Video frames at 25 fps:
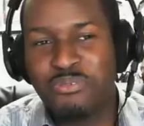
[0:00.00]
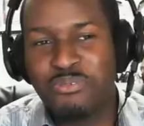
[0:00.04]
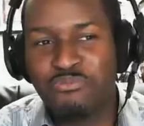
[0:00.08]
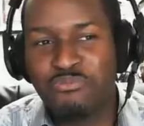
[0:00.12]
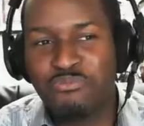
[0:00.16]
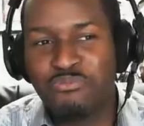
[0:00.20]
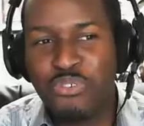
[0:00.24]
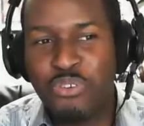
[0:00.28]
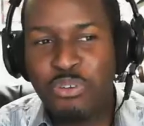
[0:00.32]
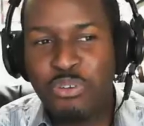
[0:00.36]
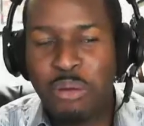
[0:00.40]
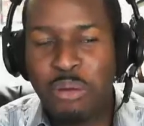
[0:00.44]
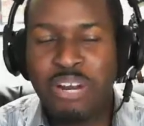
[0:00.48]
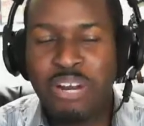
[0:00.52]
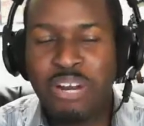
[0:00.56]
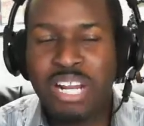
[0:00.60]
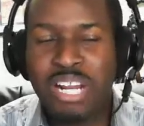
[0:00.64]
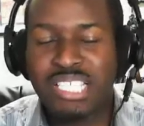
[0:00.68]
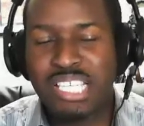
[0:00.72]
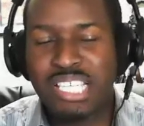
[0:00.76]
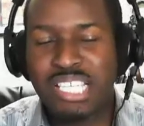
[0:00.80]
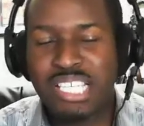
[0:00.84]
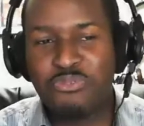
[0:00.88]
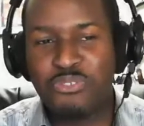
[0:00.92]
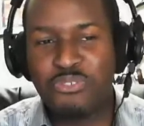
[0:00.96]
when I
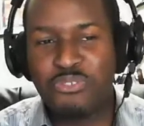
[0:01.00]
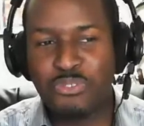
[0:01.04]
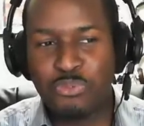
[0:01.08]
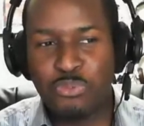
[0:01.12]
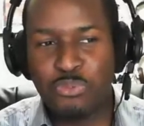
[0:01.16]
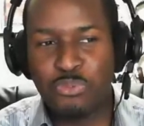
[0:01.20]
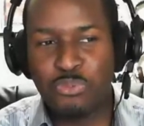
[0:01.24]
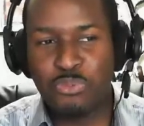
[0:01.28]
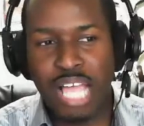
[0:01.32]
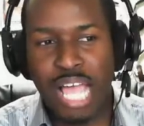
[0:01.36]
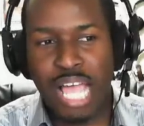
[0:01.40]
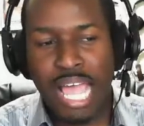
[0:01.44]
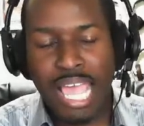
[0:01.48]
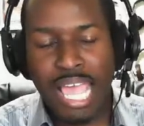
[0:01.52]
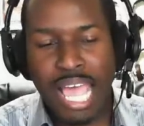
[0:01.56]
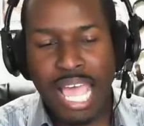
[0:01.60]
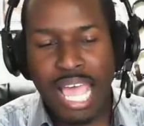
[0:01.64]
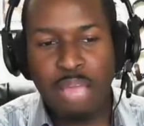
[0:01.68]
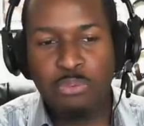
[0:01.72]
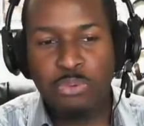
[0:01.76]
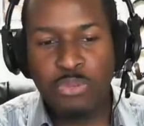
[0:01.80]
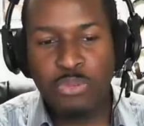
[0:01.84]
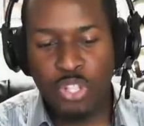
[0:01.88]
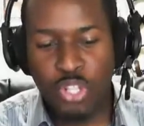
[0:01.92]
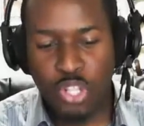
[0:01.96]
say rule the world,
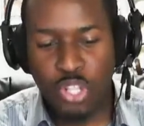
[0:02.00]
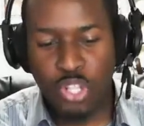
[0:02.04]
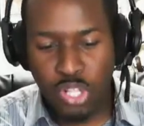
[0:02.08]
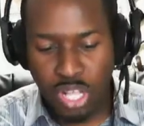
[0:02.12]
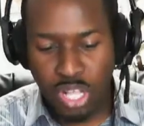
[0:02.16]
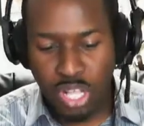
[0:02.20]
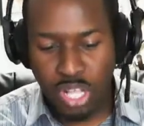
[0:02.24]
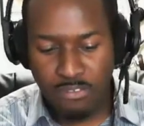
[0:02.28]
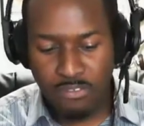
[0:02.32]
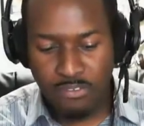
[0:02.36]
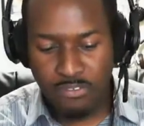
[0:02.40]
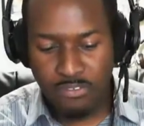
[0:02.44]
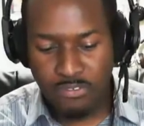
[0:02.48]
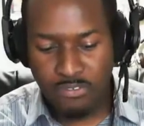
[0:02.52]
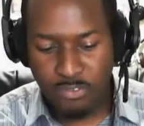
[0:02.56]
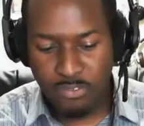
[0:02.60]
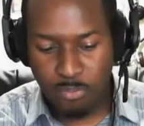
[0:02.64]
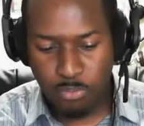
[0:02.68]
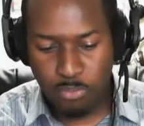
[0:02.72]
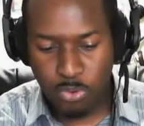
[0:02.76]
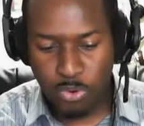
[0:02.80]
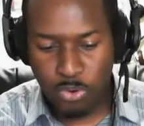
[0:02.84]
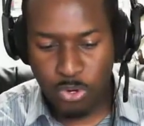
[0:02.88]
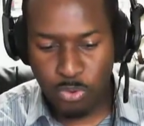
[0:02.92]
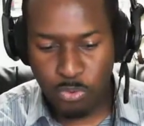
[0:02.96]
I would love for
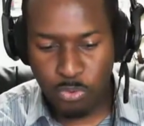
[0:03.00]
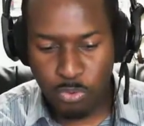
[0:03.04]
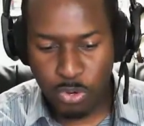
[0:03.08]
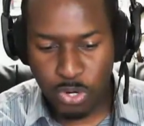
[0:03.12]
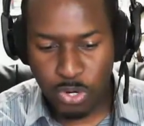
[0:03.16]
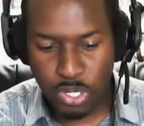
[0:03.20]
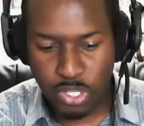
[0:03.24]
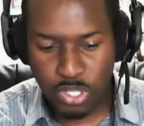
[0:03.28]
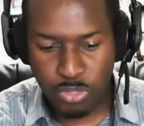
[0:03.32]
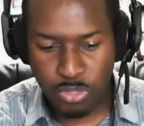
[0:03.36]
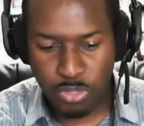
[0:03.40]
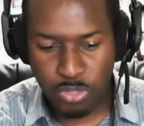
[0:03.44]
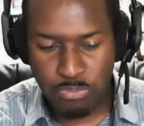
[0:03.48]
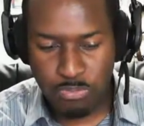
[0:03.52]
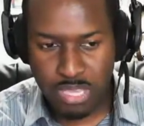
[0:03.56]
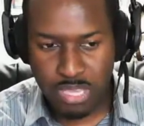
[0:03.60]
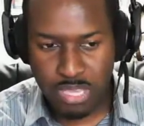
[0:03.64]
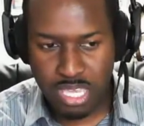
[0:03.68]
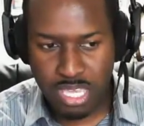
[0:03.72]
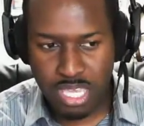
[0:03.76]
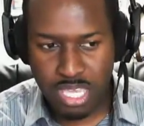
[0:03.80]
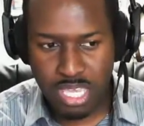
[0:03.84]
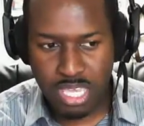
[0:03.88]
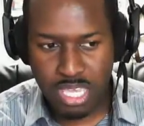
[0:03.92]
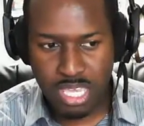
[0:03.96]
Border Work to
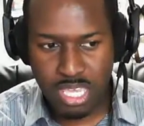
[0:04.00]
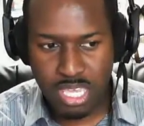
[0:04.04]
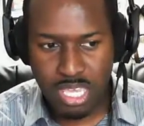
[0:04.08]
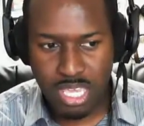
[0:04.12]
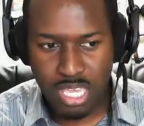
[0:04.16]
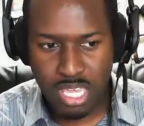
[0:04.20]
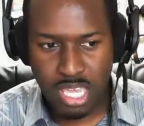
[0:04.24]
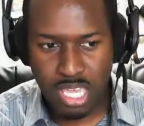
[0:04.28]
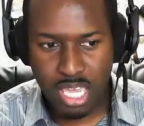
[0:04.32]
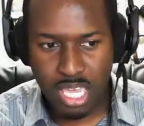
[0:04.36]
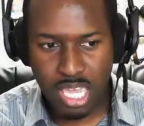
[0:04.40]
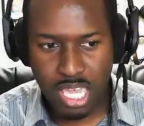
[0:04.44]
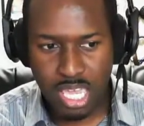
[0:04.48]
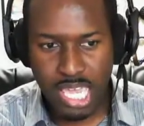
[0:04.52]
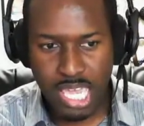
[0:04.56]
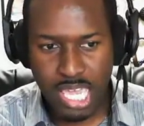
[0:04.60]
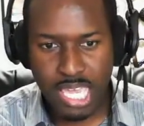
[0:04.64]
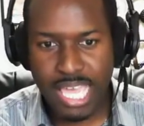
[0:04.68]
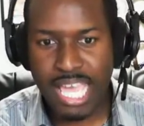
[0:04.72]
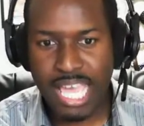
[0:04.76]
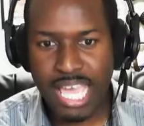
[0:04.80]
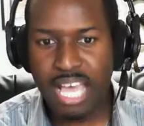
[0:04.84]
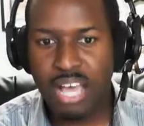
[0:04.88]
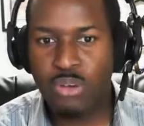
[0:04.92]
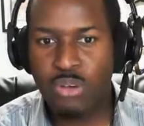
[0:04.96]
be a
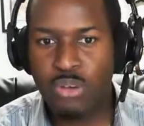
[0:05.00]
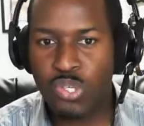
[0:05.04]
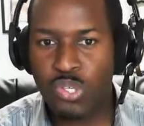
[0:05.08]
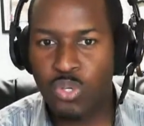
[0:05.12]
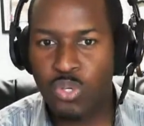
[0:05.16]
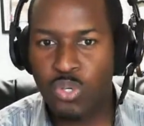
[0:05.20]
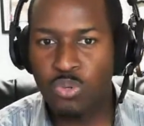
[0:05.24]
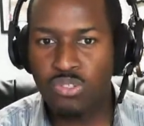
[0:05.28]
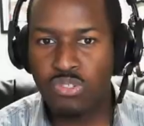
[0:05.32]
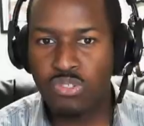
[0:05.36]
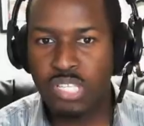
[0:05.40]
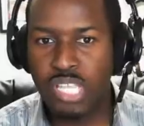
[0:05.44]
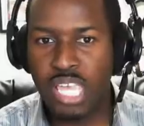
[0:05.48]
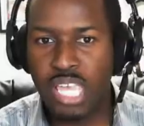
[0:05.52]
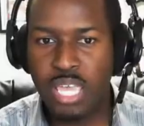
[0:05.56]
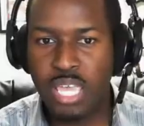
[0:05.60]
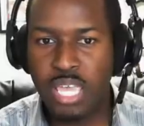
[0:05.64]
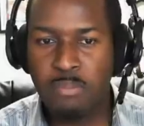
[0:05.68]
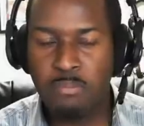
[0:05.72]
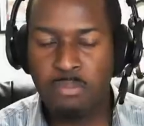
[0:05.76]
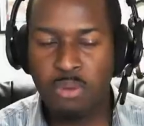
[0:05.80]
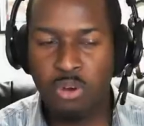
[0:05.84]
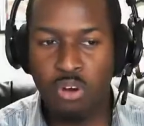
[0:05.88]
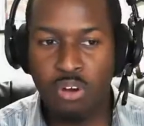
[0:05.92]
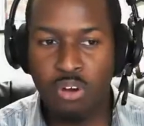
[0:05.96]
household
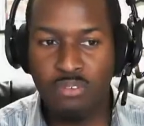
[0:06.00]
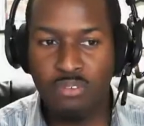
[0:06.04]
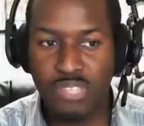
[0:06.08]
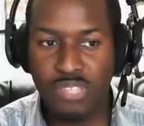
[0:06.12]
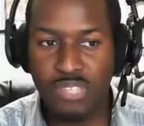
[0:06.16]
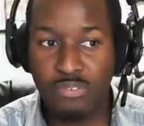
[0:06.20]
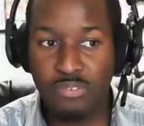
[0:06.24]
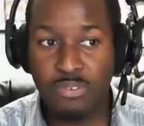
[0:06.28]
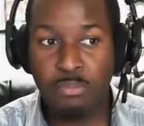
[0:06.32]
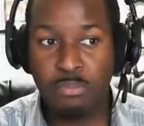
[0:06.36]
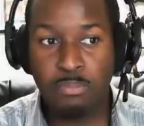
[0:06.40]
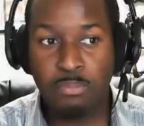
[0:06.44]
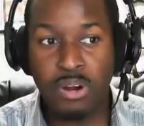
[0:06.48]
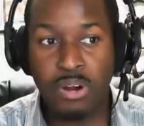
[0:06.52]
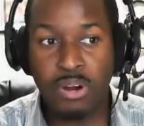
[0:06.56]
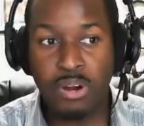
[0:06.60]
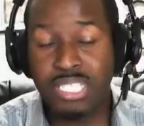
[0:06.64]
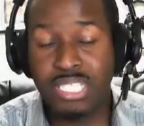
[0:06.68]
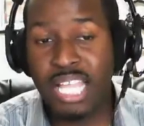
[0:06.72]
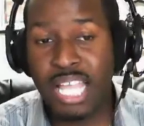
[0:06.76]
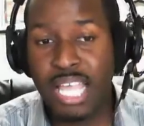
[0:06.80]
name of different parts.